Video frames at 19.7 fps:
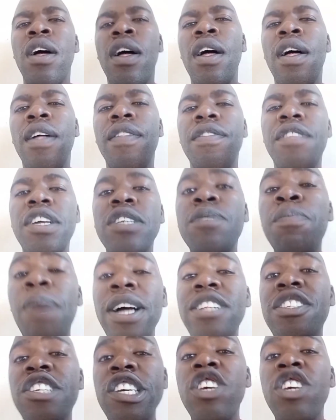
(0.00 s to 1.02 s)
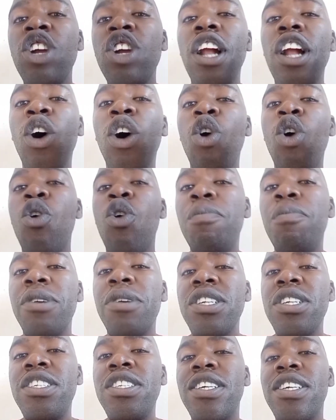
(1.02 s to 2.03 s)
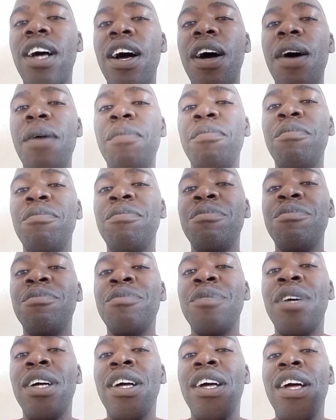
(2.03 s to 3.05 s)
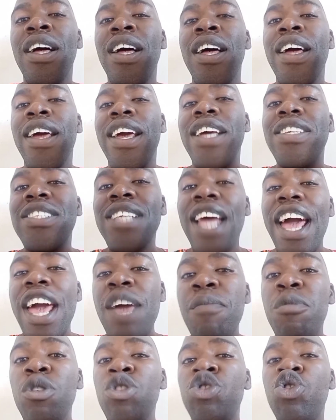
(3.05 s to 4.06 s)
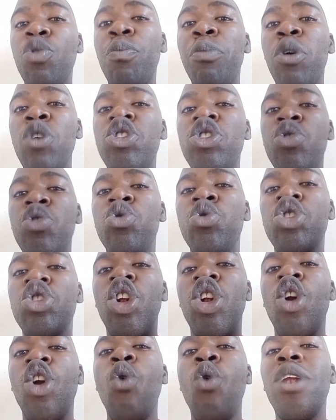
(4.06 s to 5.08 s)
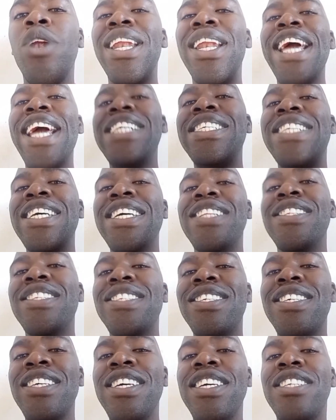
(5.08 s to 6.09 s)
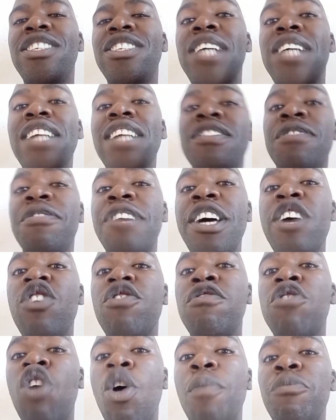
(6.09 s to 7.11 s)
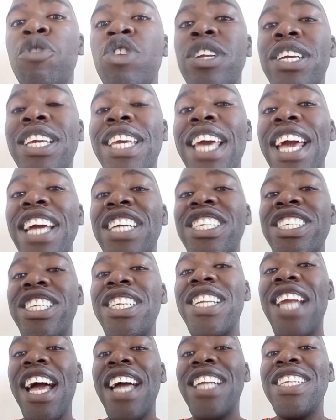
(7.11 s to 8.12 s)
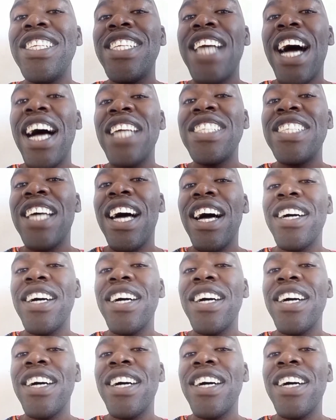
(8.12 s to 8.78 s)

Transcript: This particular orbit is able to produce low latency transfer of communication and data.